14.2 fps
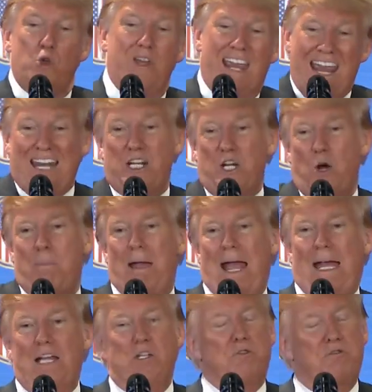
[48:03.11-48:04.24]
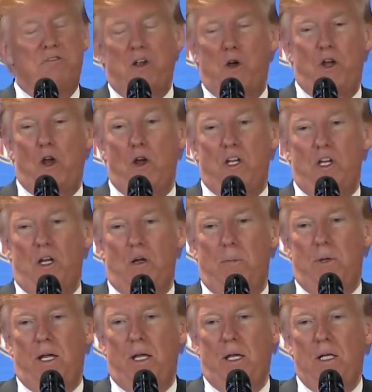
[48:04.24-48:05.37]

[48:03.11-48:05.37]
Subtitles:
you can't go back. It's very hard to go back.